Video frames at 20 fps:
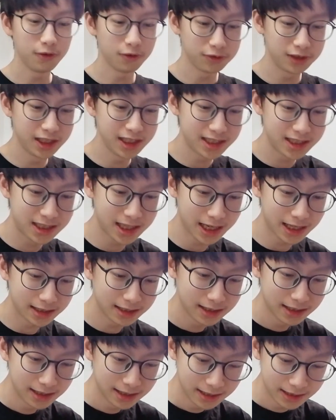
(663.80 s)
notice
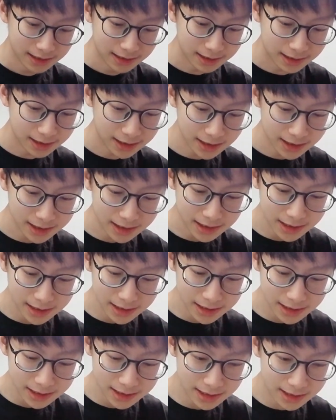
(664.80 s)
that
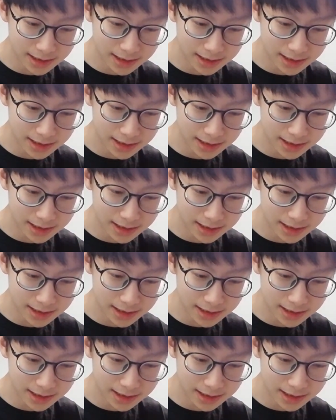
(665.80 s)
this